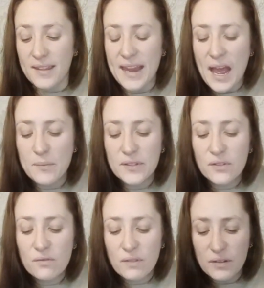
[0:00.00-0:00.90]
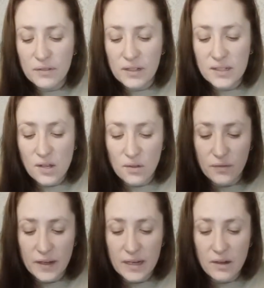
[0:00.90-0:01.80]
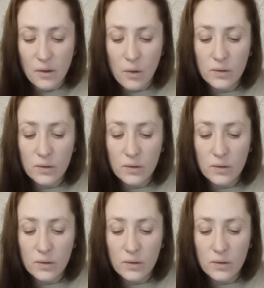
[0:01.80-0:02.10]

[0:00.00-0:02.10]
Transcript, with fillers: The Amazon River dolphin,